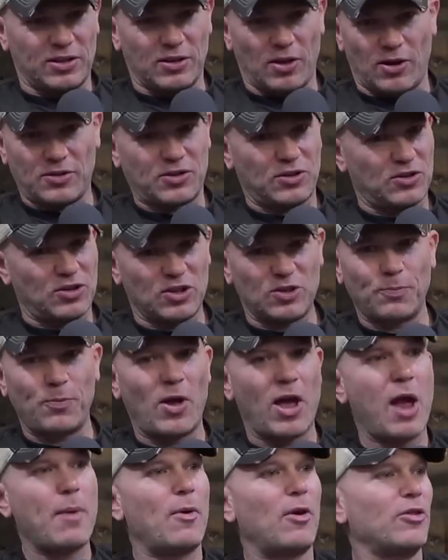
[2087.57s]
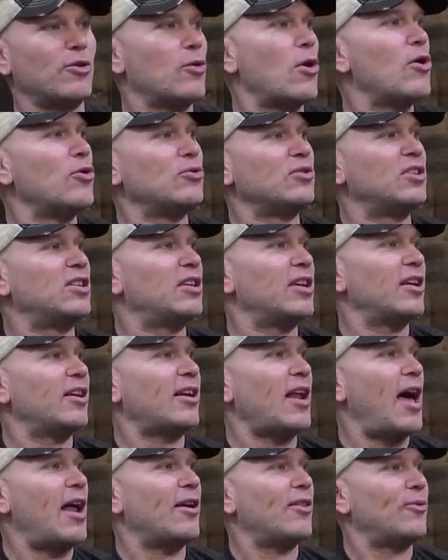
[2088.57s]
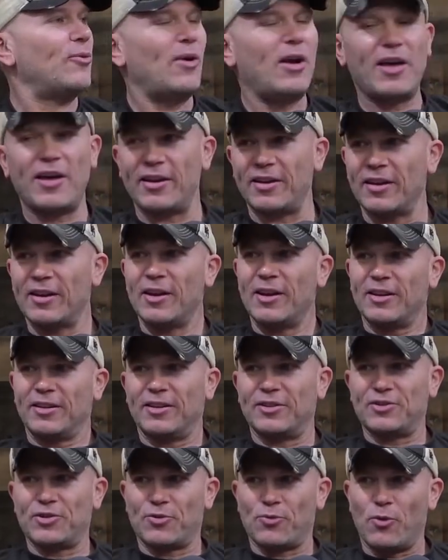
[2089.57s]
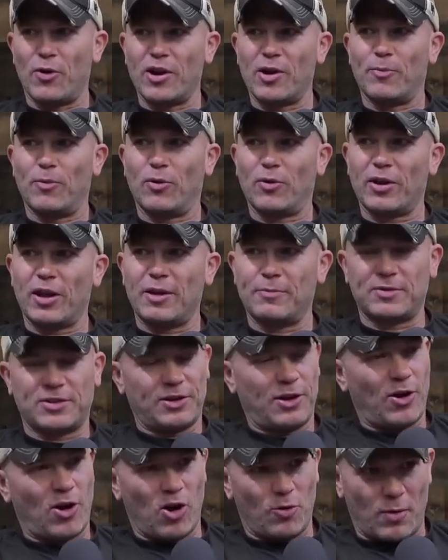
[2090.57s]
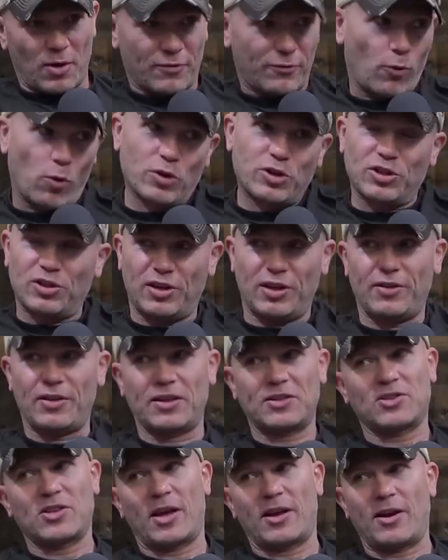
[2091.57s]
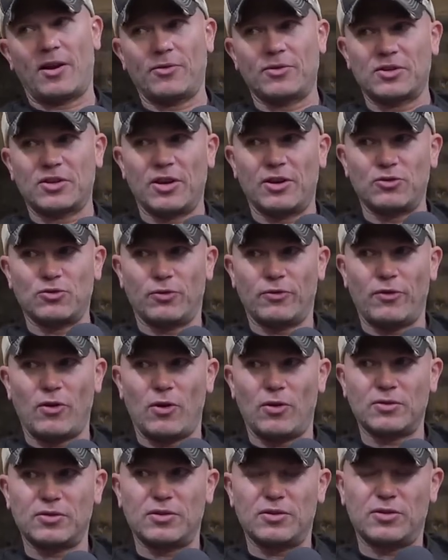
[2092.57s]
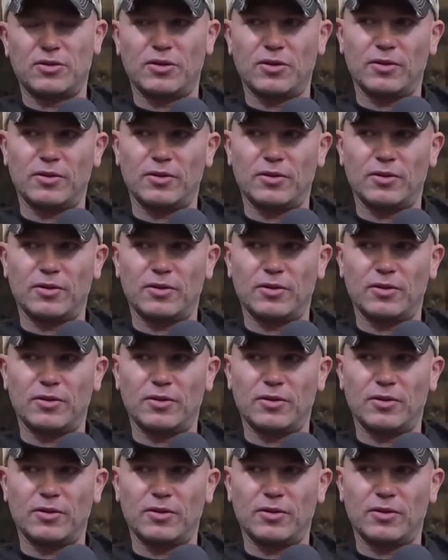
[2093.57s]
losses. Just play them on the road, get it out of the way, get your winnable games at home. Unfortunately, that's not how the schedule falls this year.